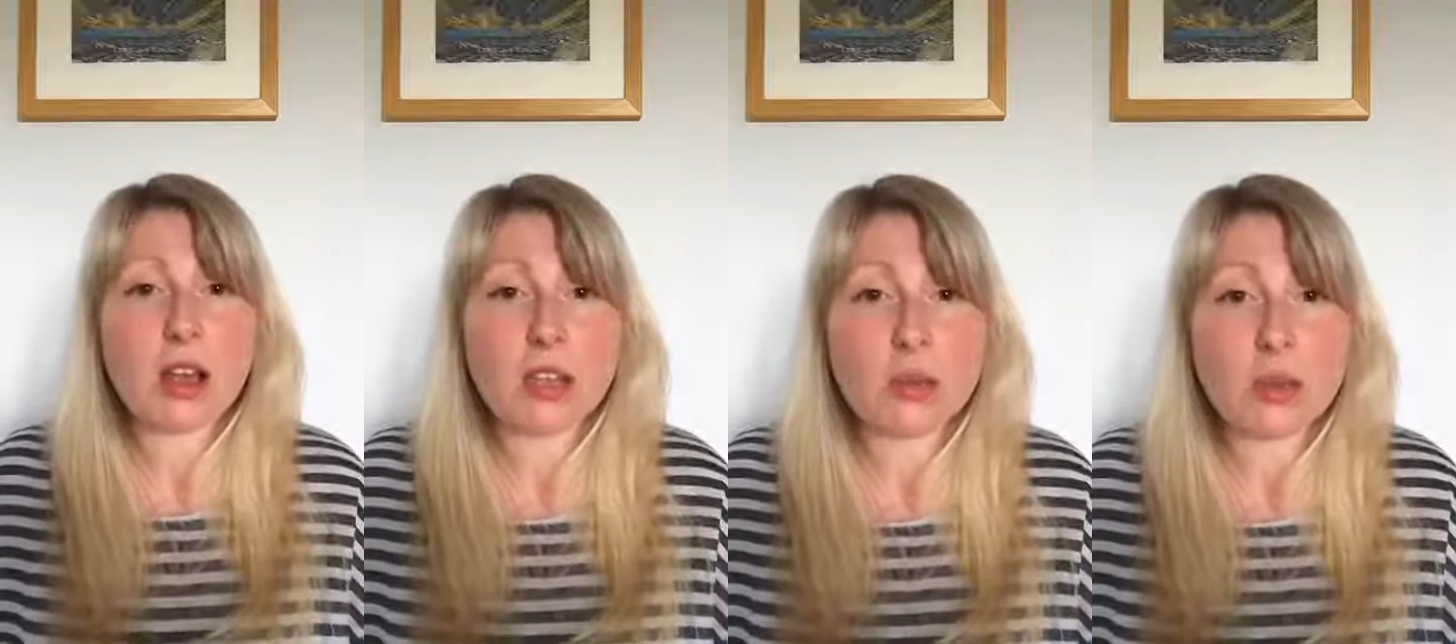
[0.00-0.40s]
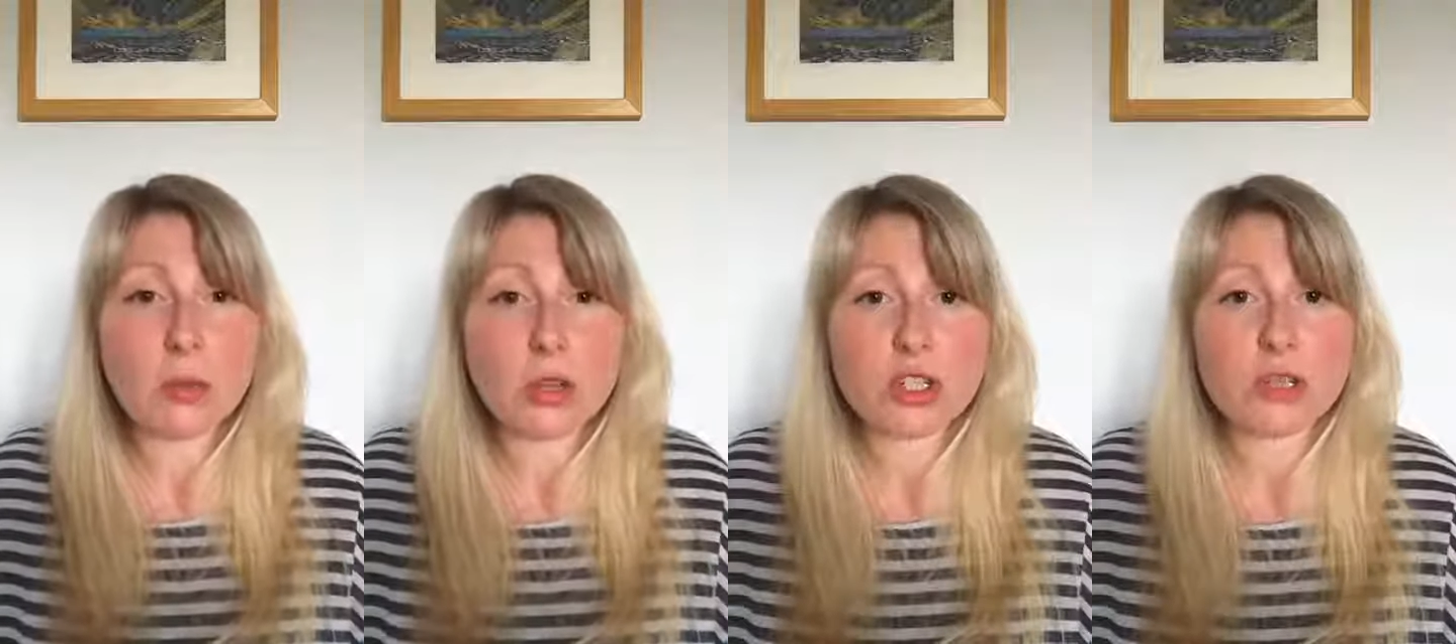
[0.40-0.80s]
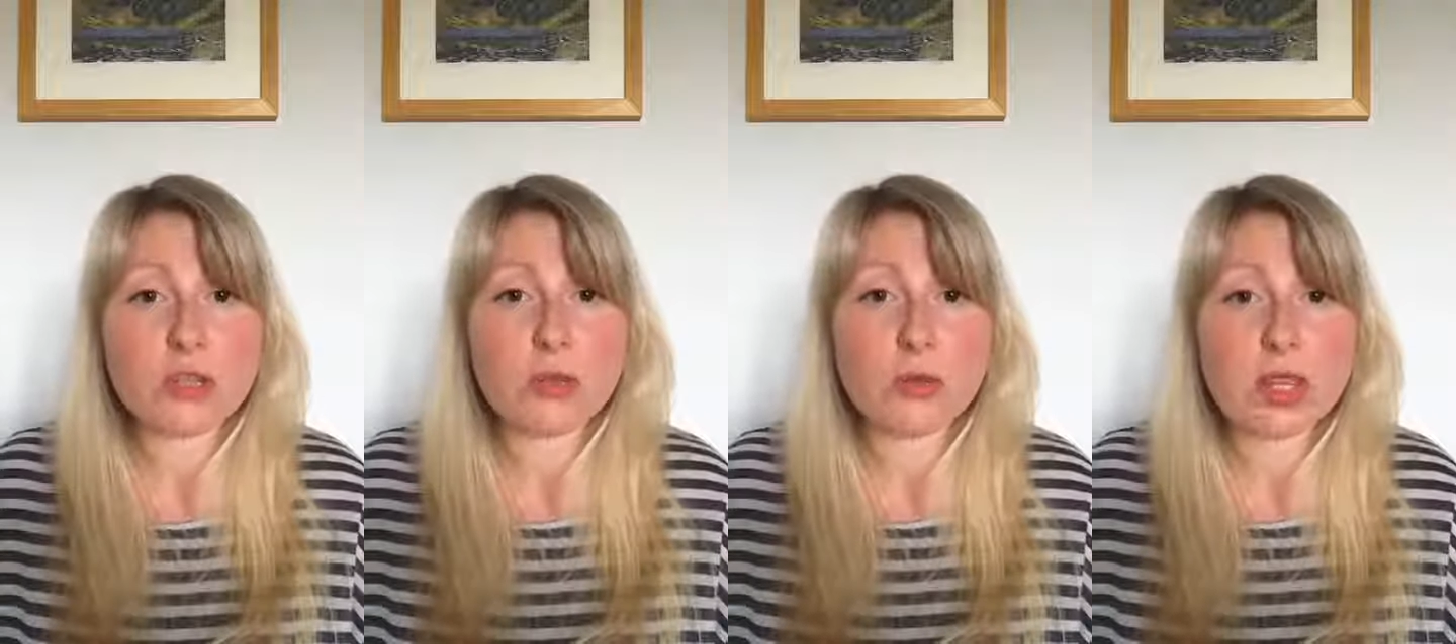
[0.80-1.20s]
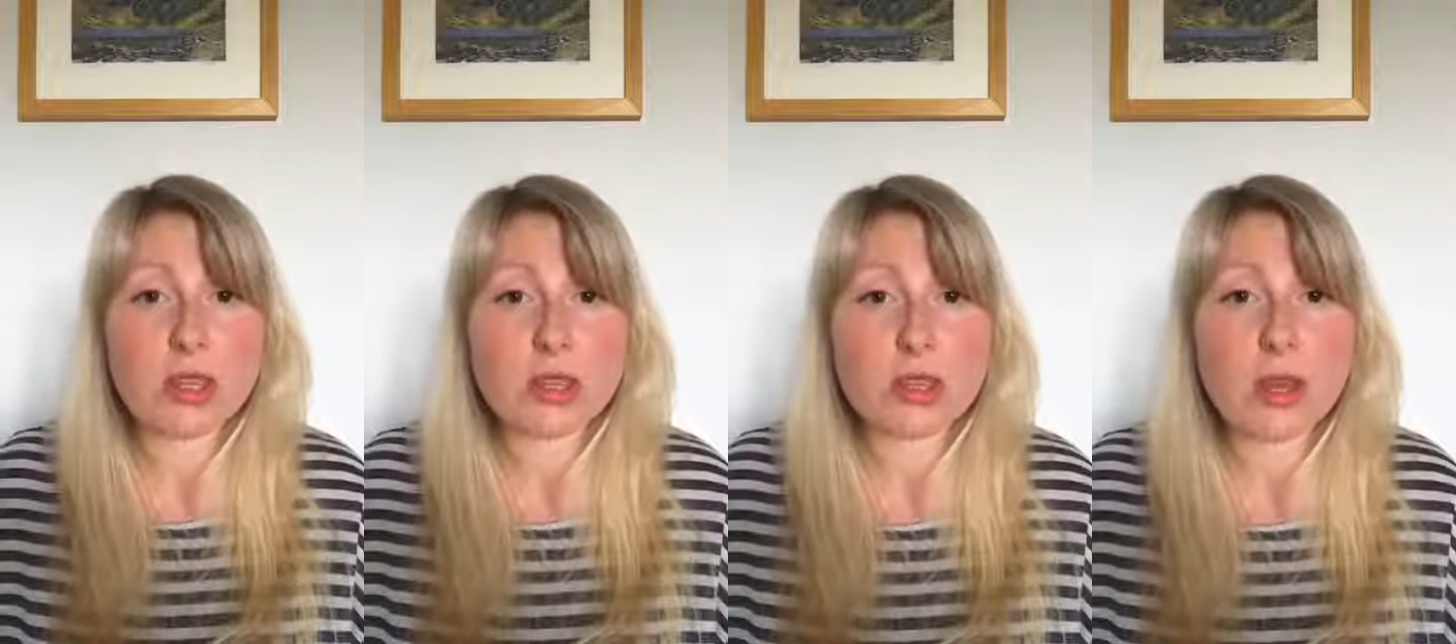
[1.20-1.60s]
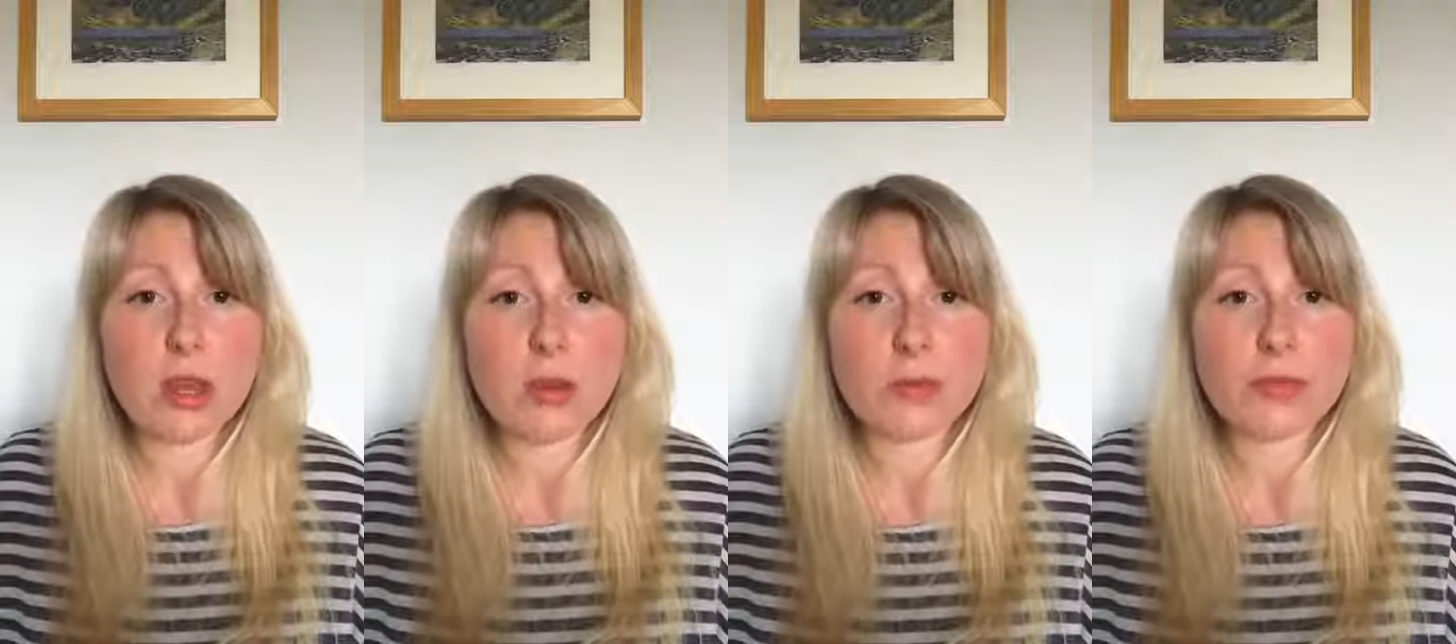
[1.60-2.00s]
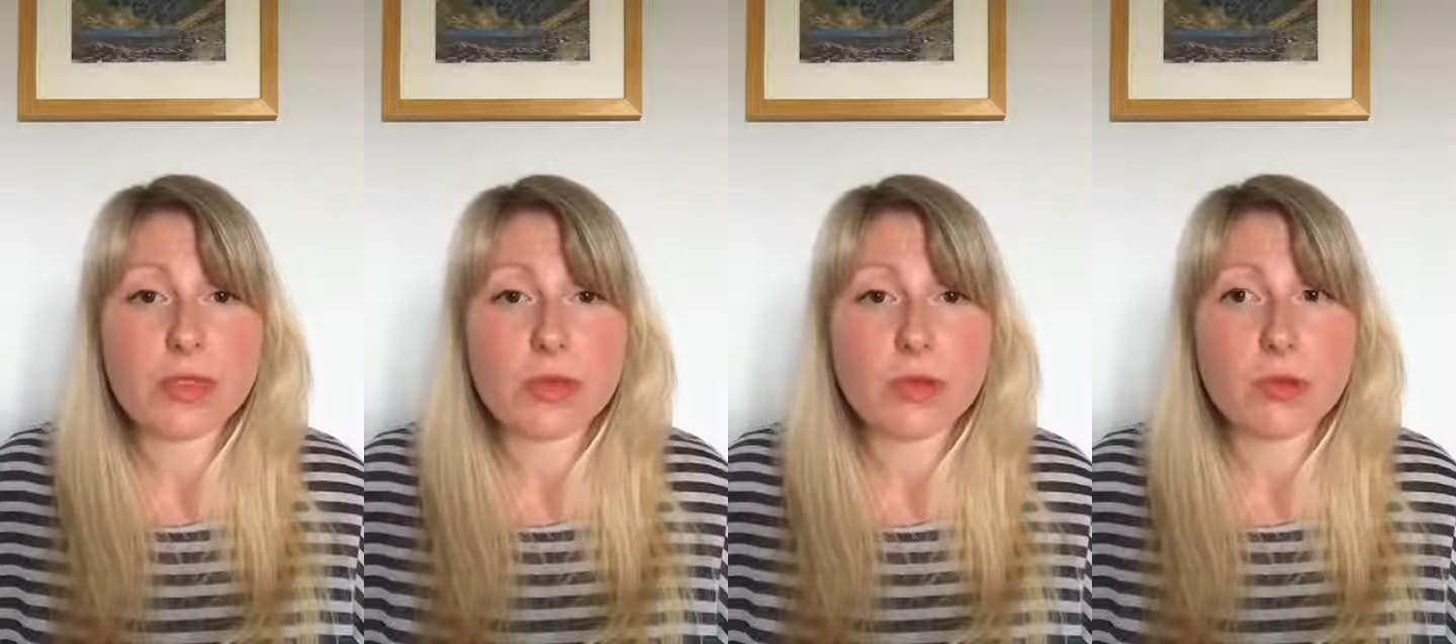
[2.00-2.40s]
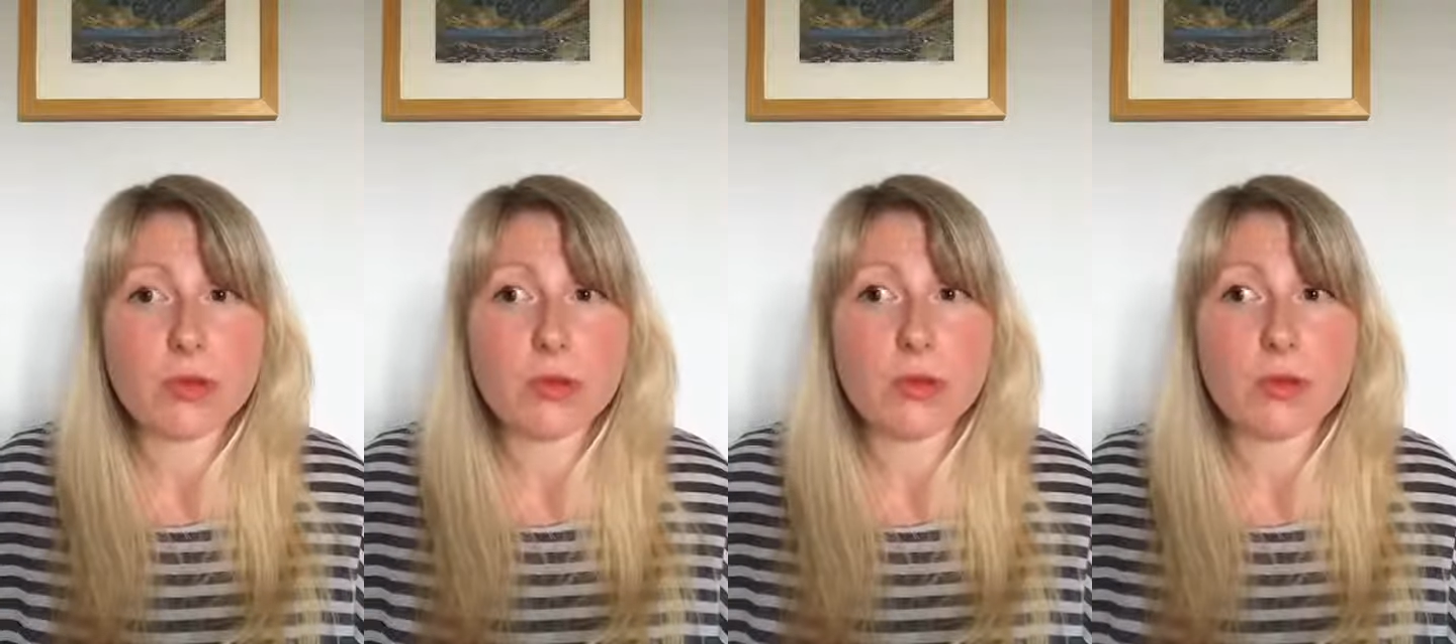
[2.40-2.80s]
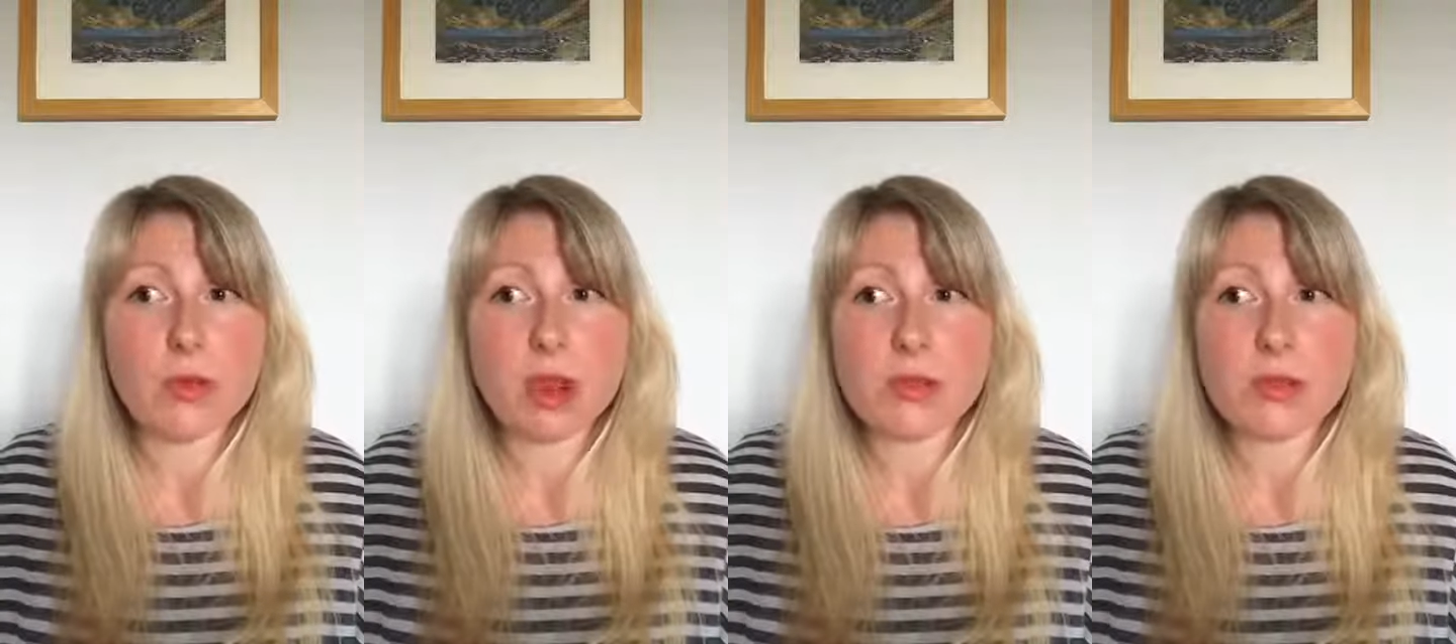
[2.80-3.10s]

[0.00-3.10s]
You can wash with, I would